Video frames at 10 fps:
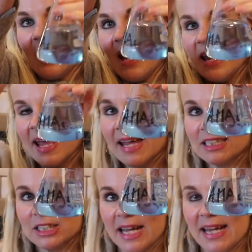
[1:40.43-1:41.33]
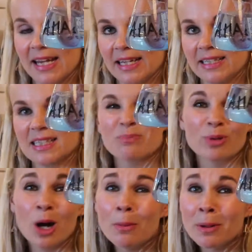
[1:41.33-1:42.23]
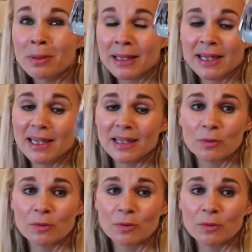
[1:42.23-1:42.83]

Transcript: AHAs, probably